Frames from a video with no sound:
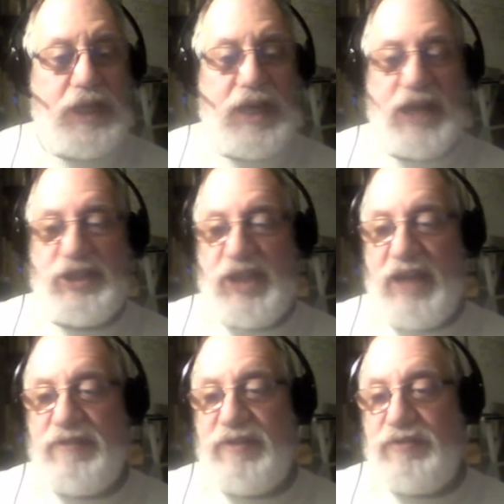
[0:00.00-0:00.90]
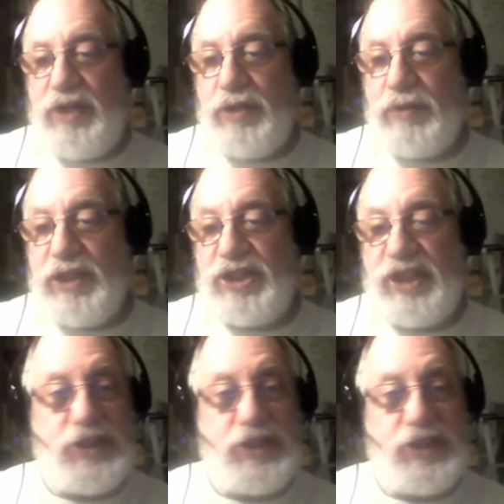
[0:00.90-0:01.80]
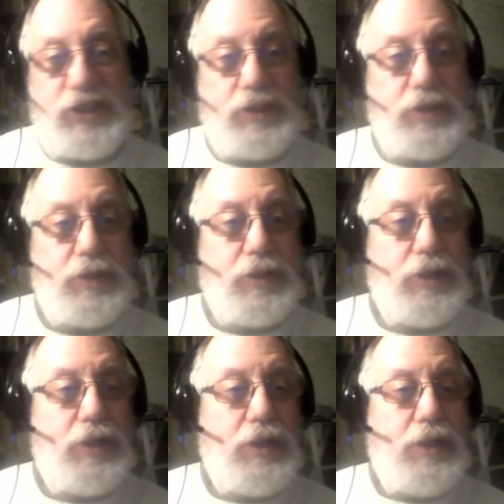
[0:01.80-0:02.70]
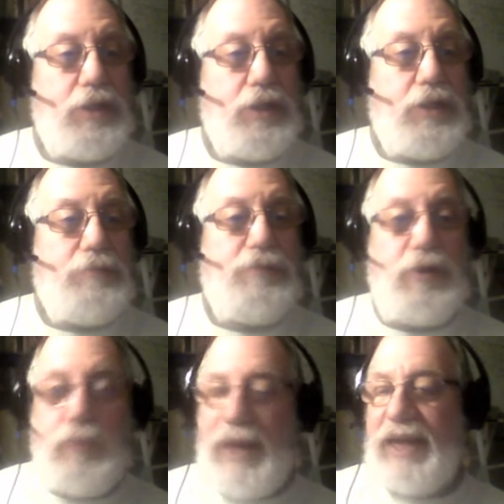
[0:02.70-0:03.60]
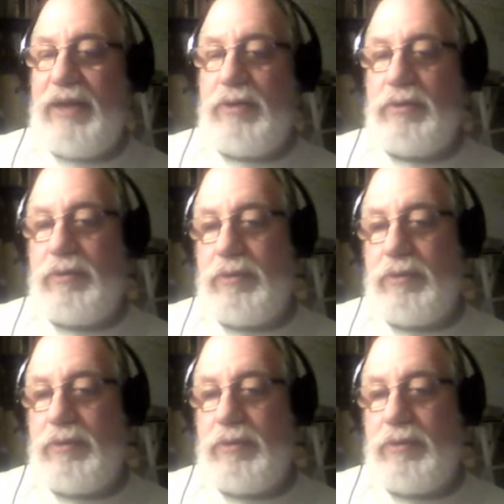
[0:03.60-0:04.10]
in Isaiah 53:6. But wait,